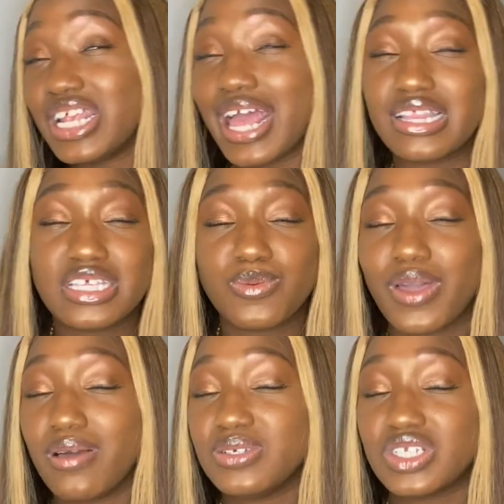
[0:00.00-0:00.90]
At this point,
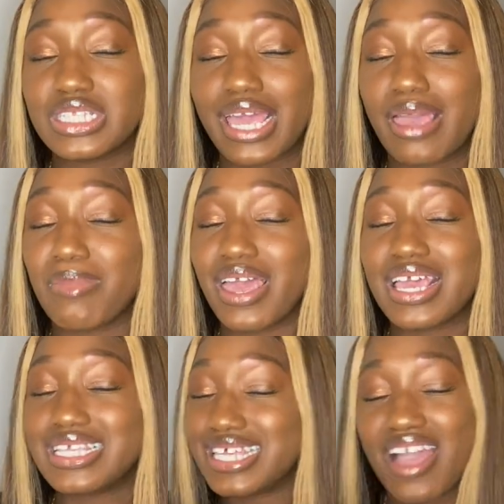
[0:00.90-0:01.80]
I was just like,
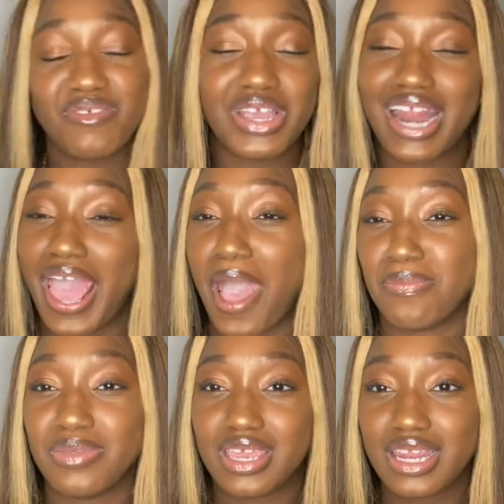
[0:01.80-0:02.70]
is it ever gonna
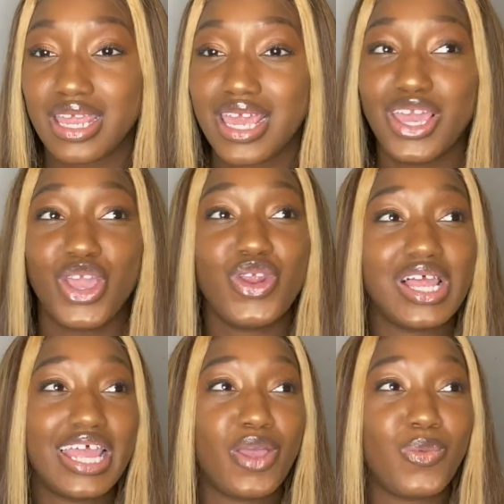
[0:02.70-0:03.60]
happen? You know,
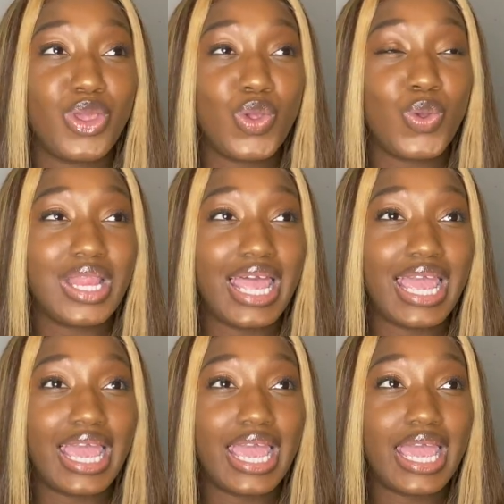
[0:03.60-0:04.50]
like when you
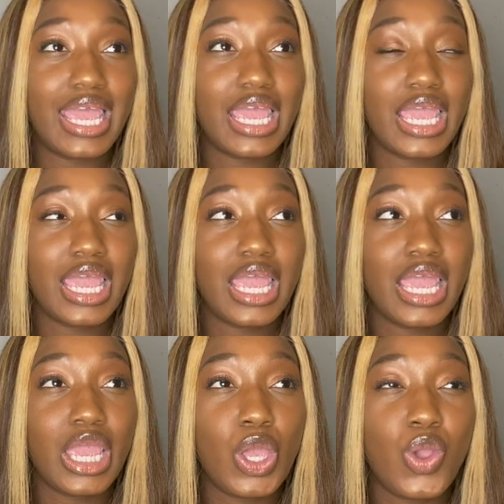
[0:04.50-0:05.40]
like,
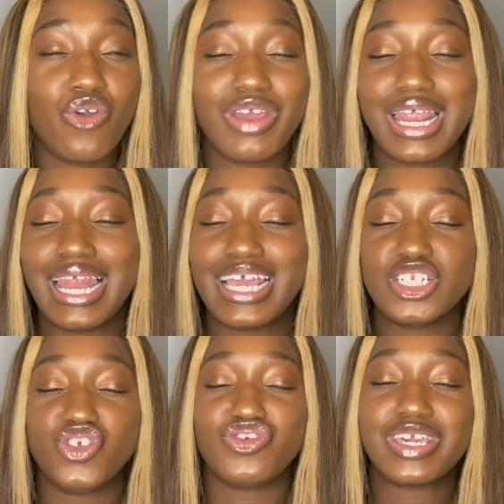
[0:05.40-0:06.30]
you already like
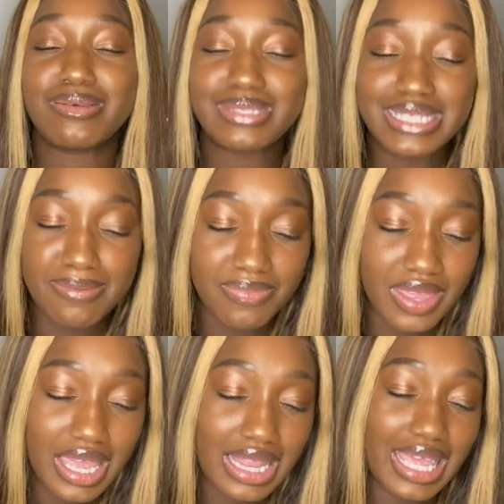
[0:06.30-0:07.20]
dream
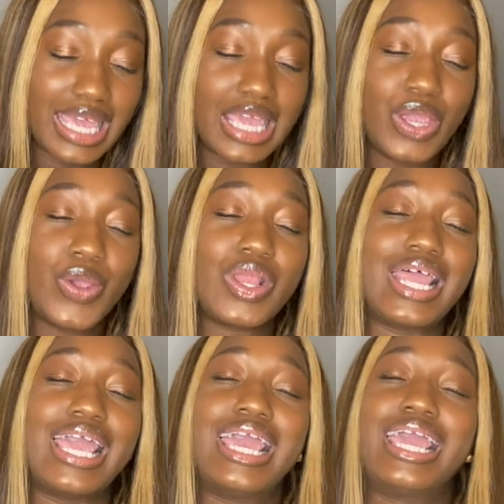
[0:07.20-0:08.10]
something, like you're
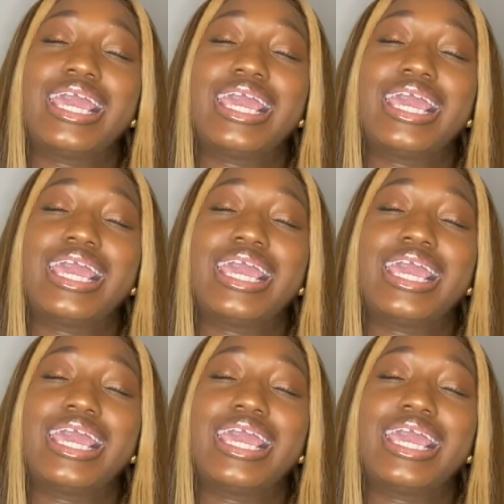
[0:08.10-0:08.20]
like